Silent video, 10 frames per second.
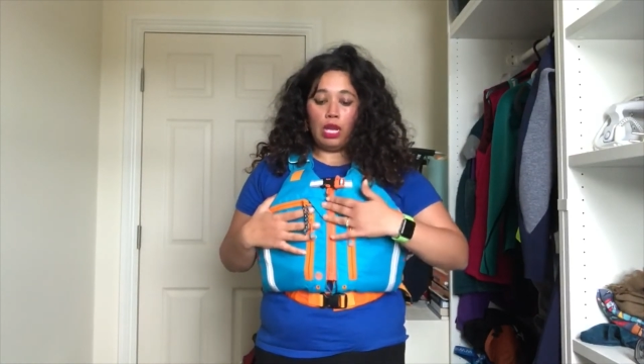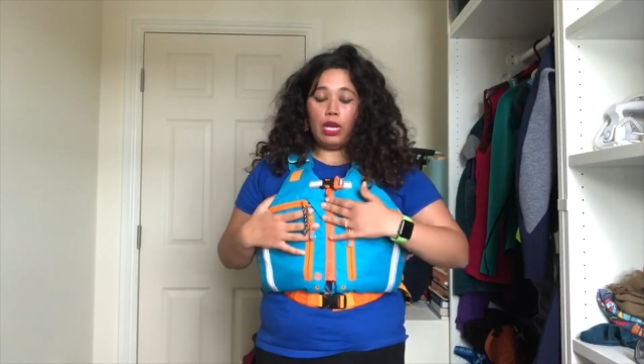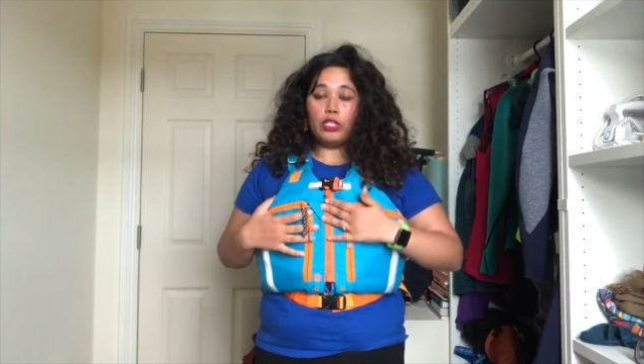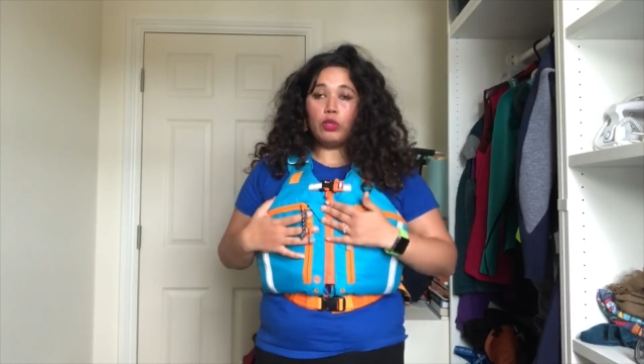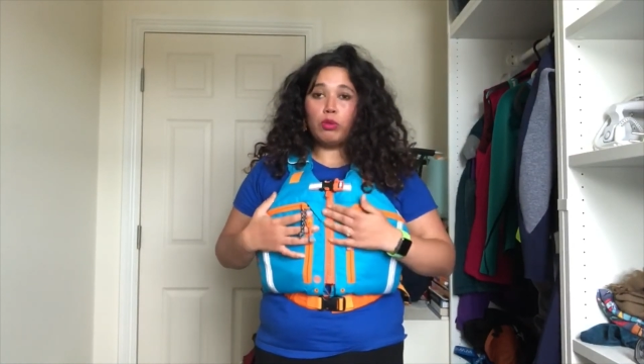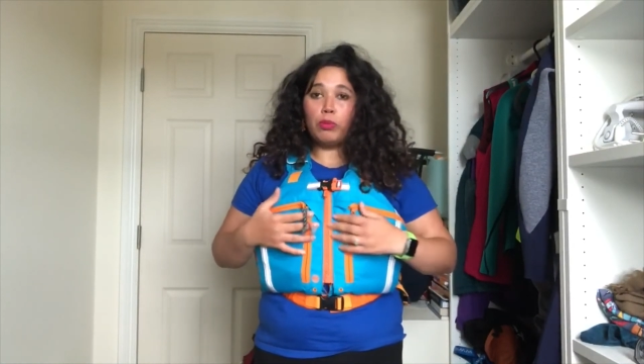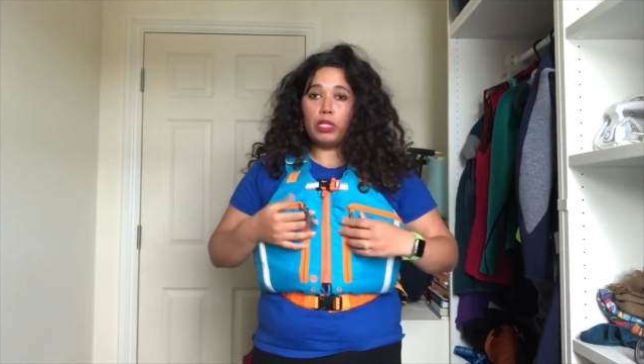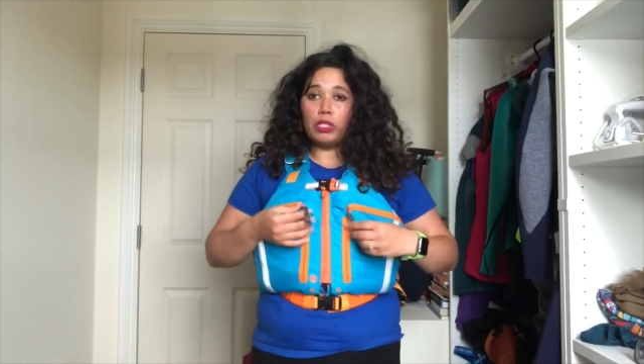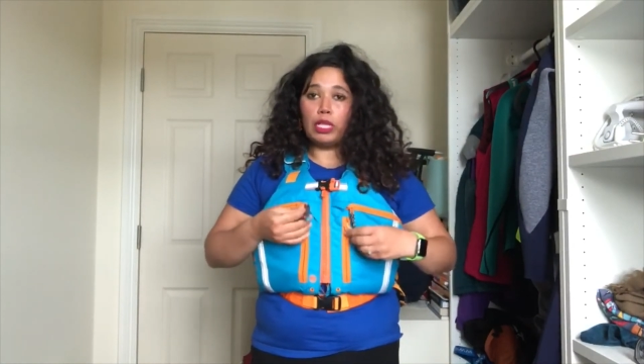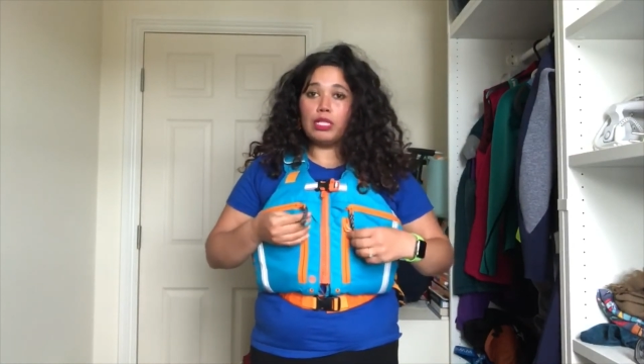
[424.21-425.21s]
I do
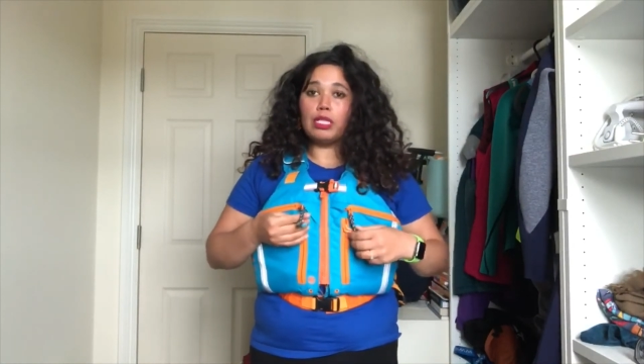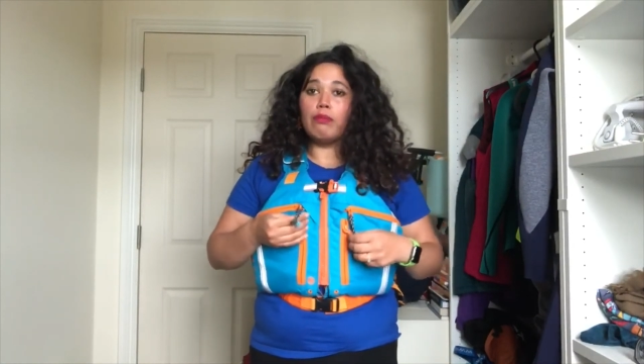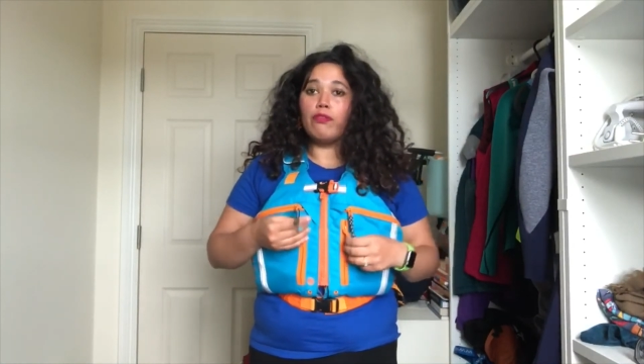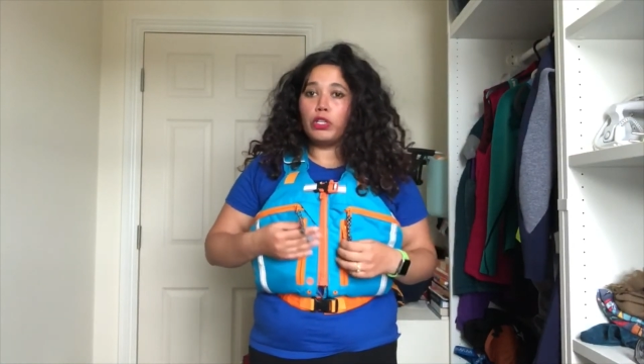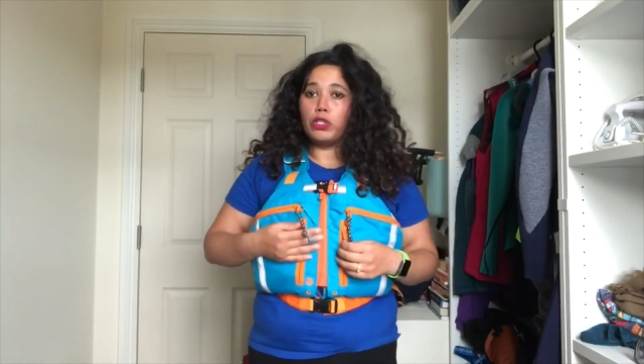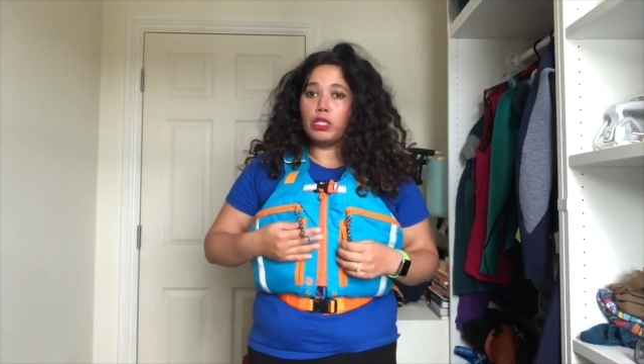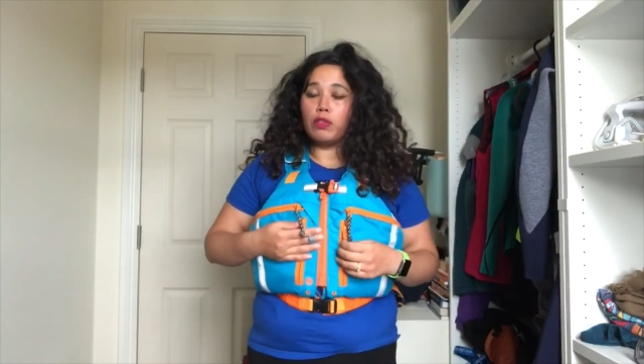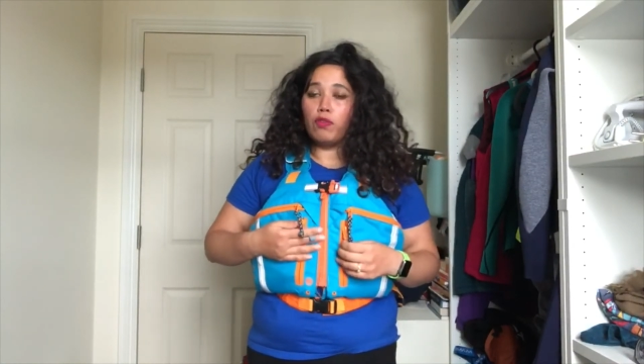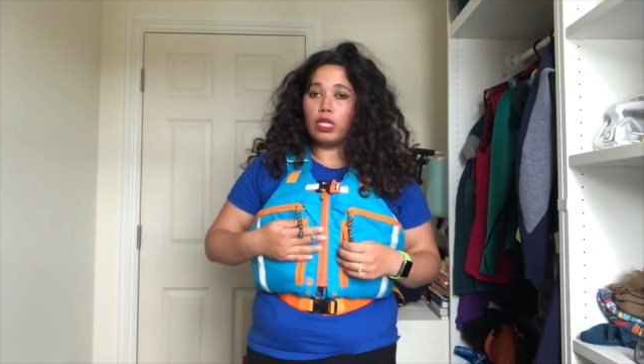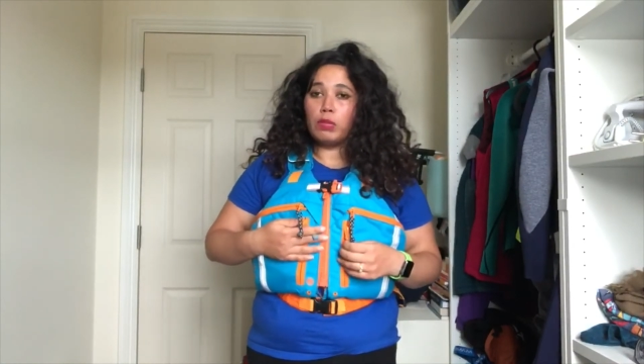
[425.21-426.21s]
appreciate some features
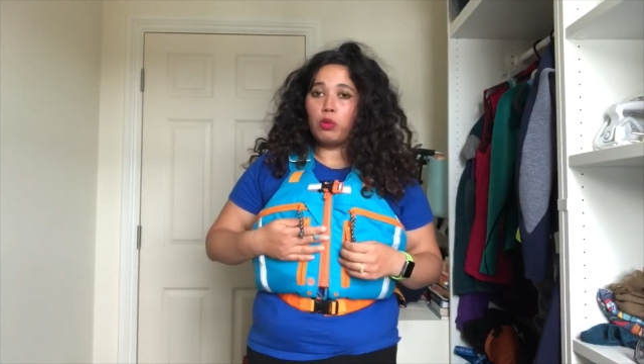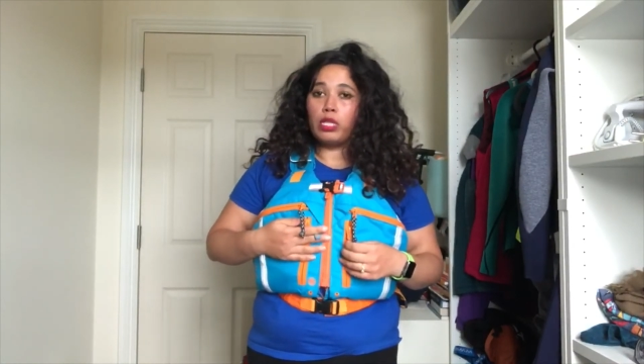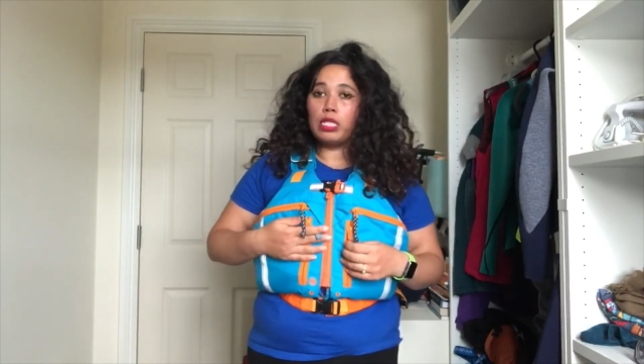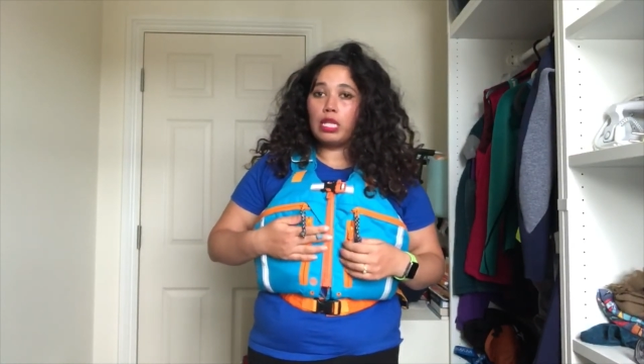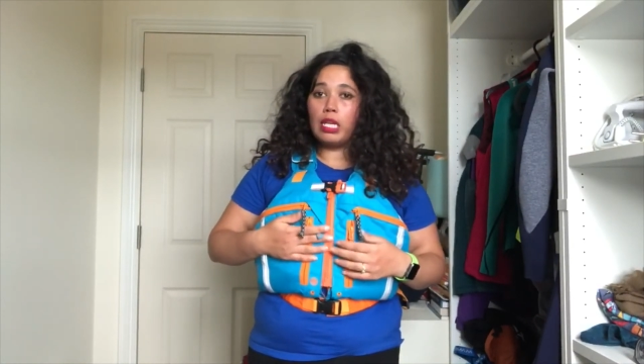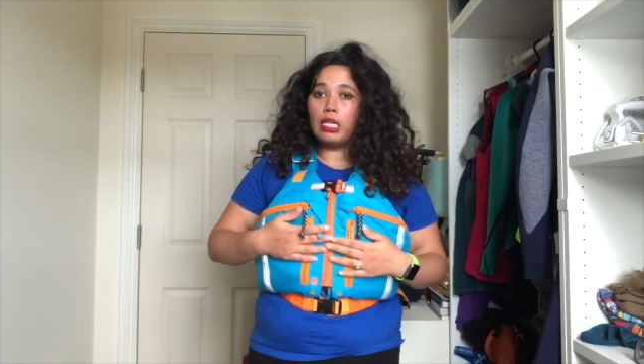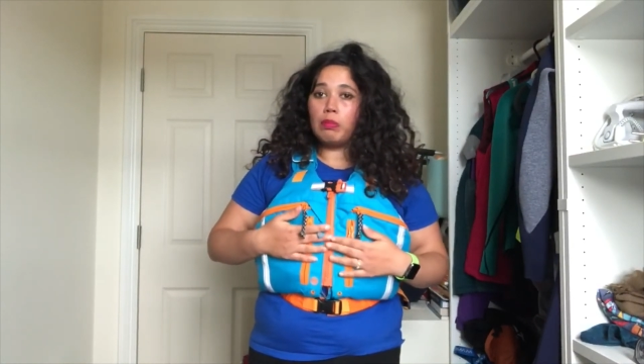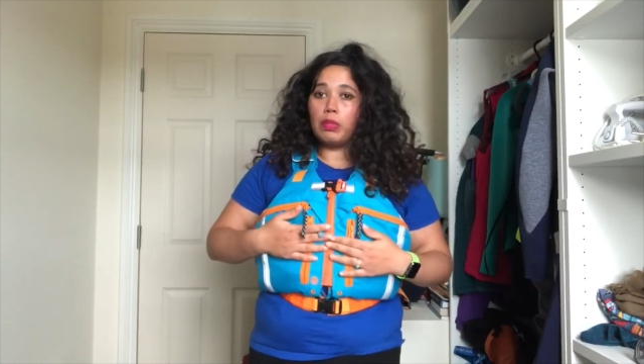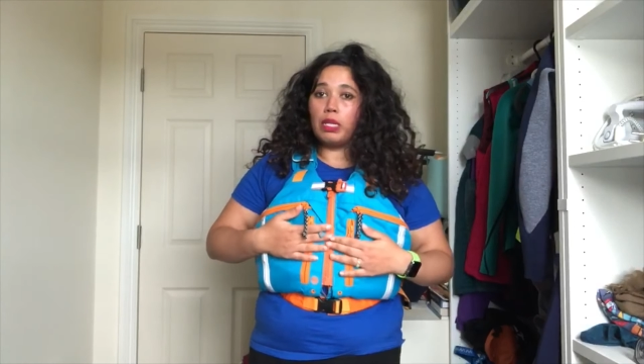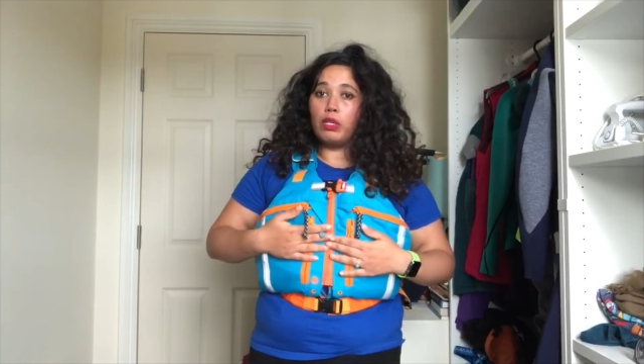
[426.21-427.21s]
of this buoyancy aid,
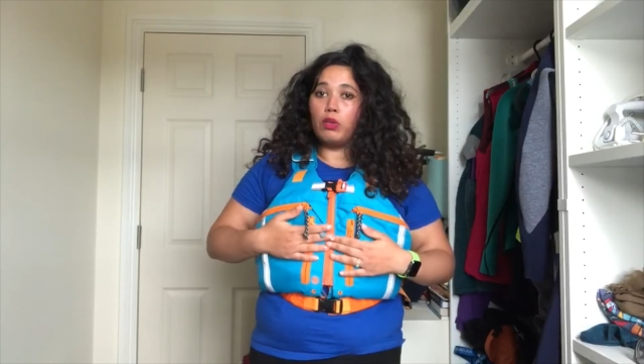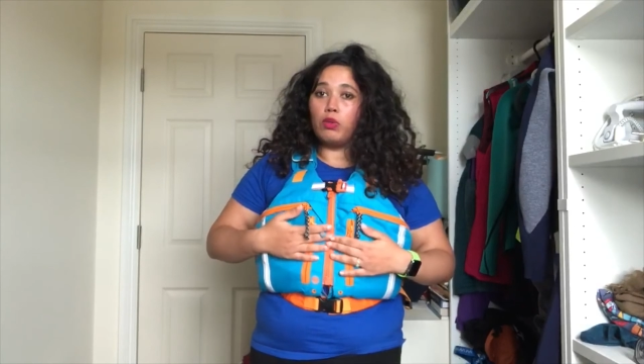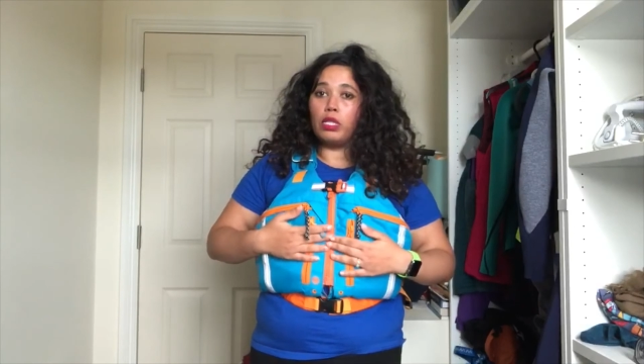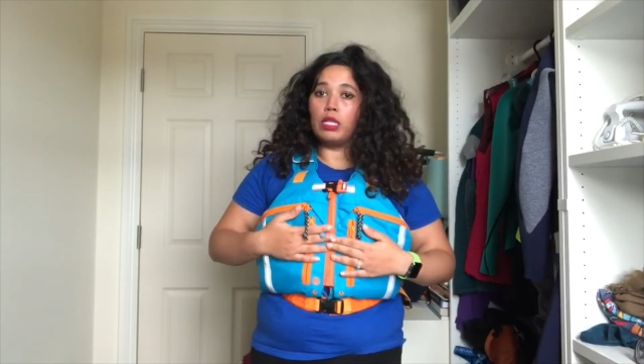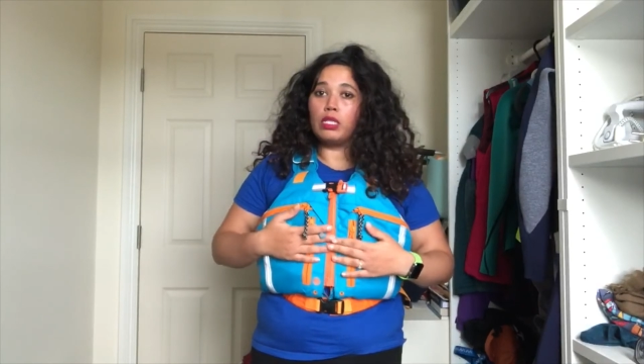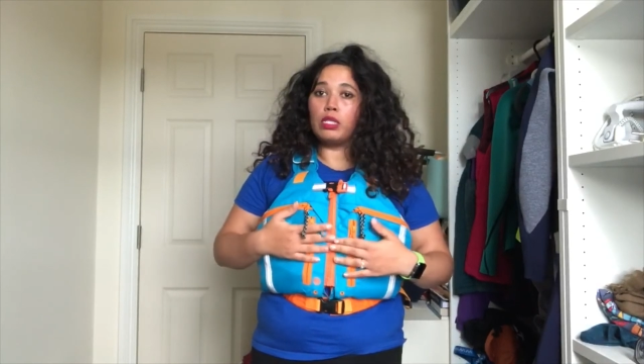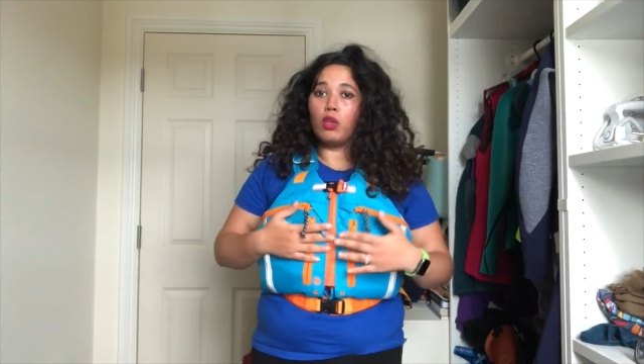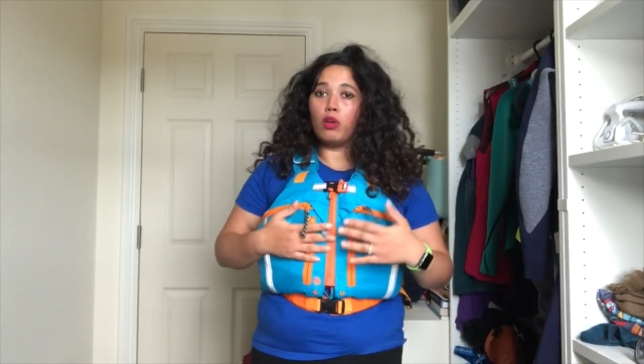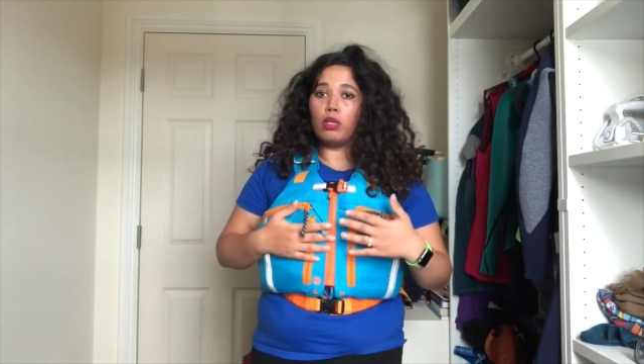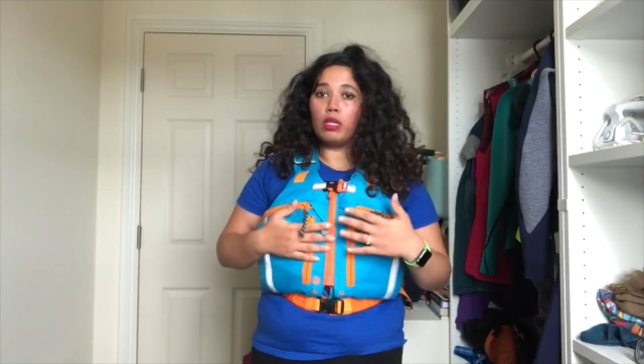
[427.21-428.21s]
but I know that it's not